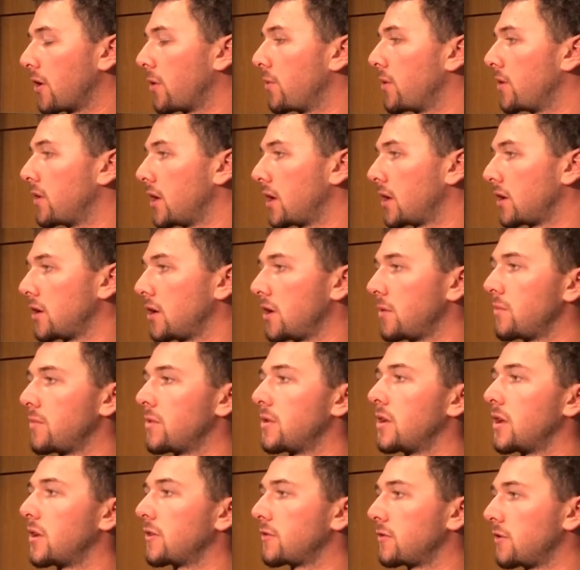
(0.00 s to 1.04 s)
go win that game and
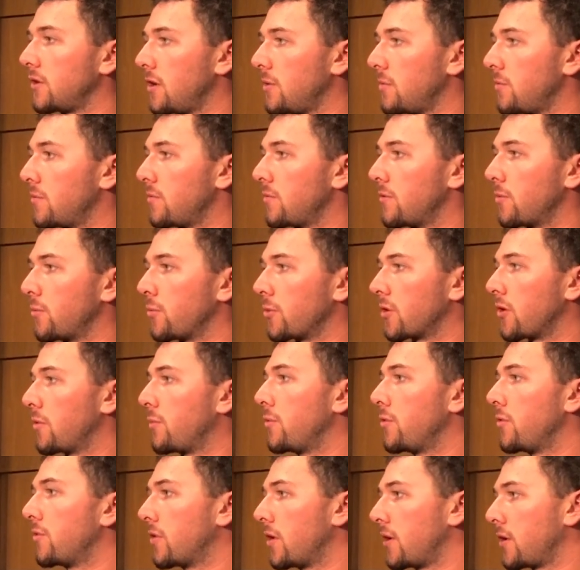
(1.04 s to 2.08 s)
the next game, and we're going
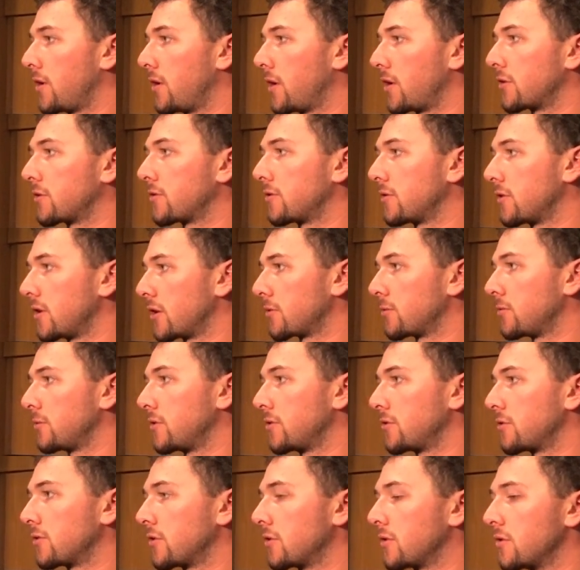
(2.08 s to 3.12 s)
to move on to next week.
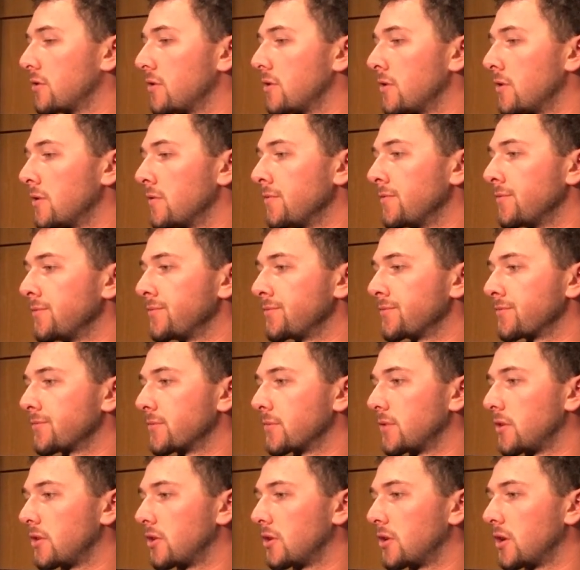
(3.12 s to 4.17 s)
So,
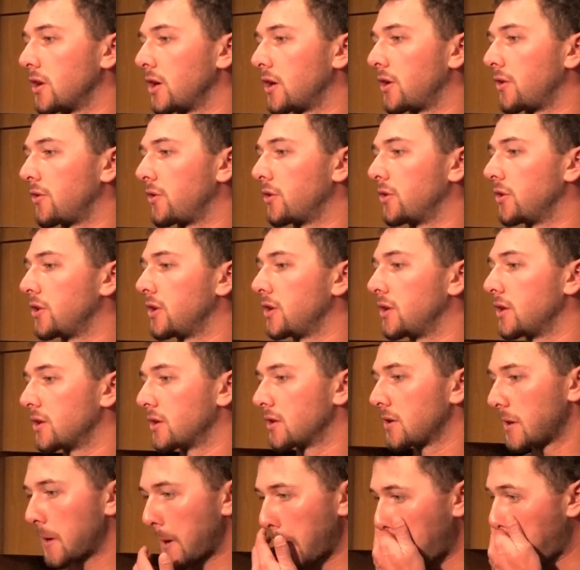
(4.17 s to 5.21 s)
you know, I don't
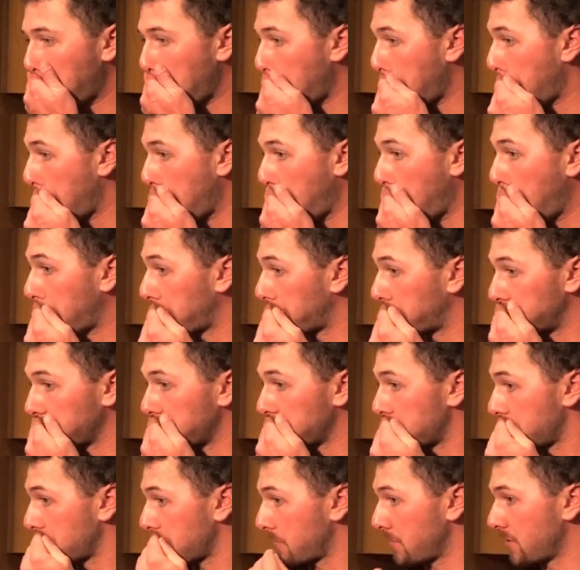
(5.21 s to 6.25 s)
really
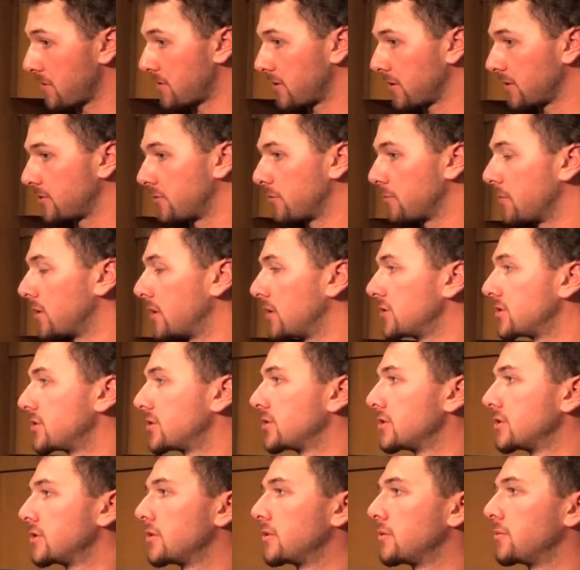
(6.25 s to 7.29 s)
think we think too
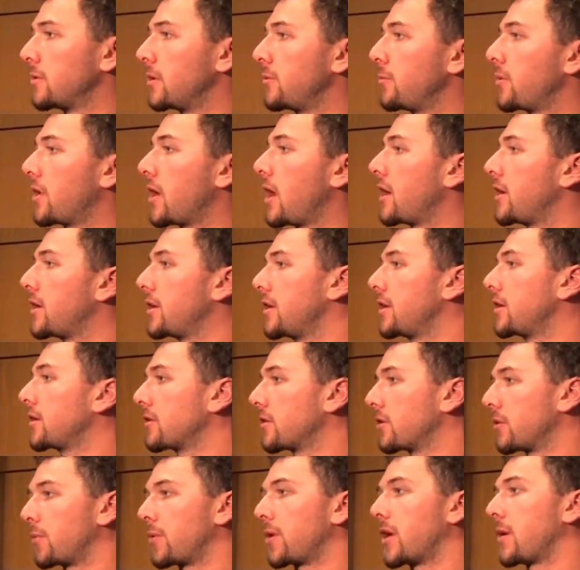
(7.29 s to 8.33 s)
much when we're not
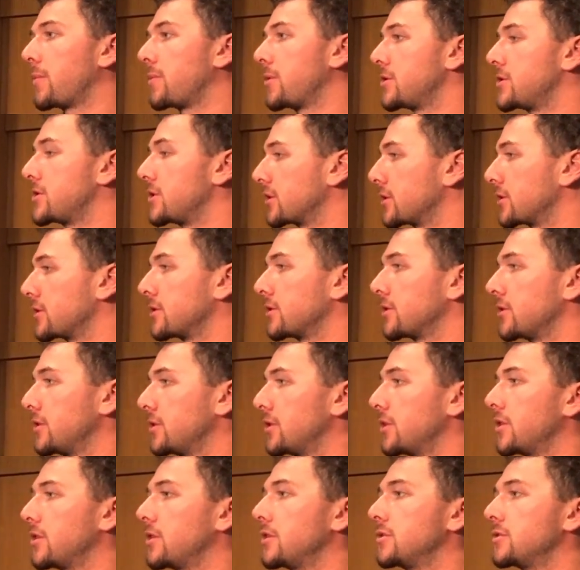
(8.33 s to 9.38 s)
hitting or we're not pitching. You
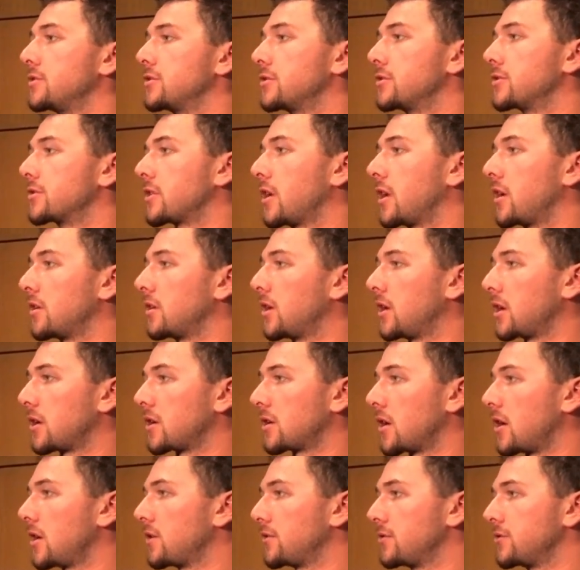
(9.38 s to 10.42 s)
know, it's just kind of
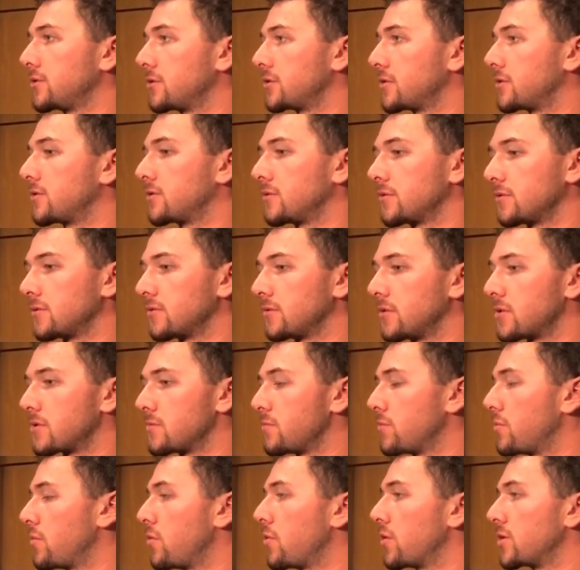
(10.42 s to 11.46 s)
like, all right, there's
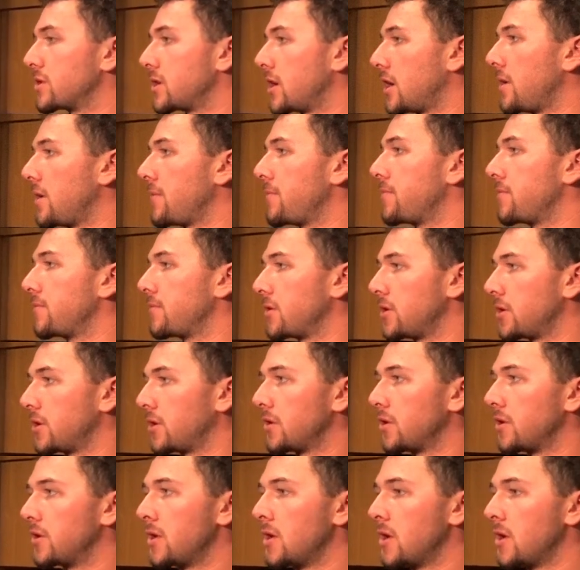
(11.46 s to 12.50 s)
more time, you know.
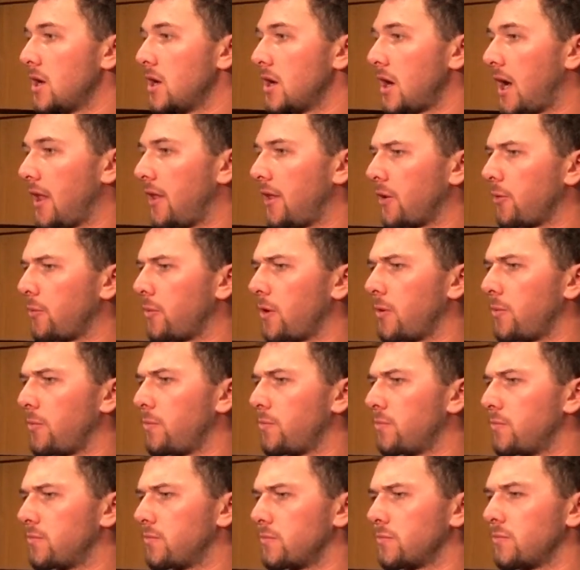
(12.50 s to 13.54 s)
I think what
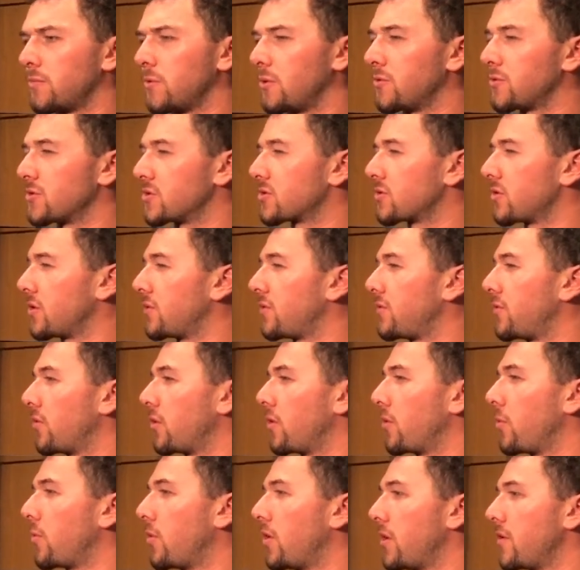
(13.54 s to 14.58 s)
was the score,
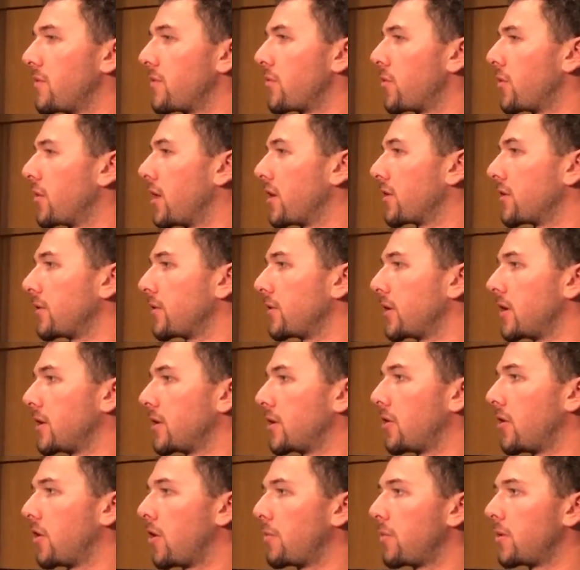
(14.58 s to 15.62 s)
4-1, 4-0 when I hit
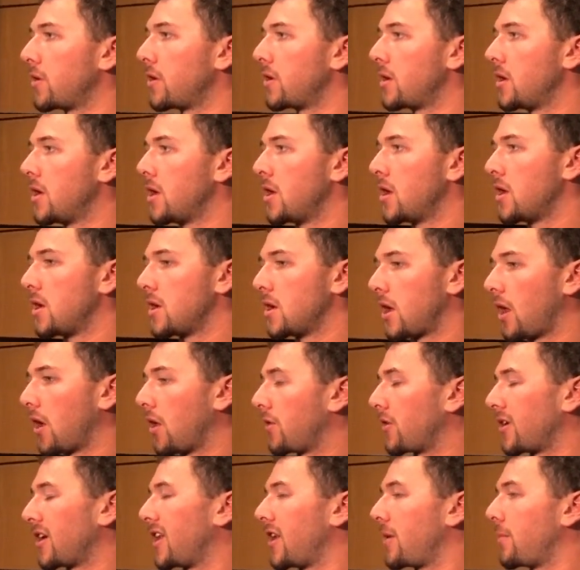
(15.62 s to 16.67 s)
the homer? I don't
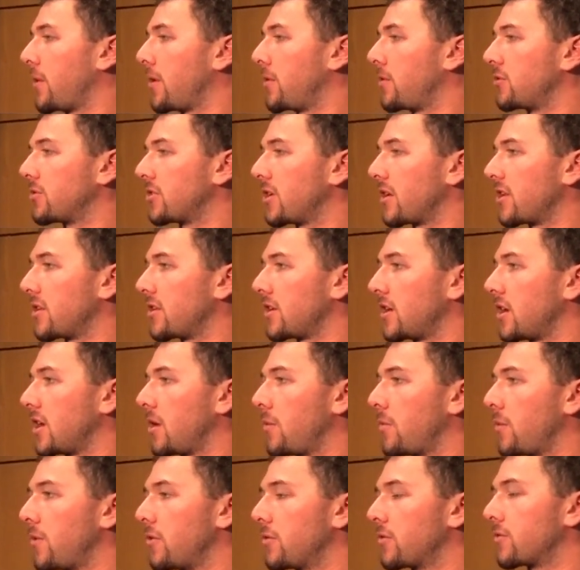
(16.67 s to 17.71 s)
think anybody was out of the
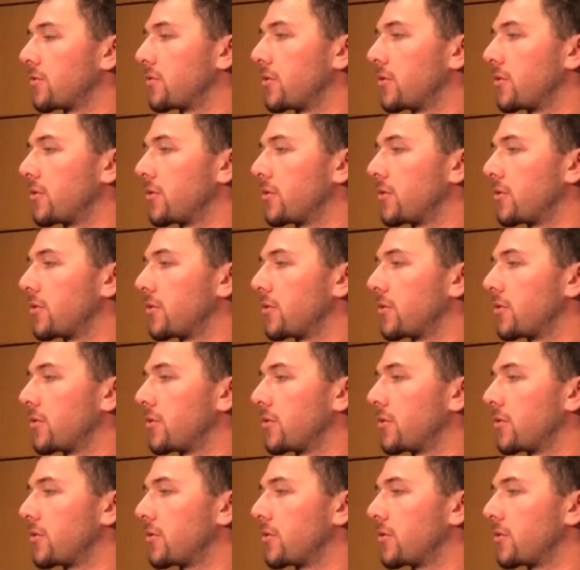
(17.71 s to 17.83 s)
game. It was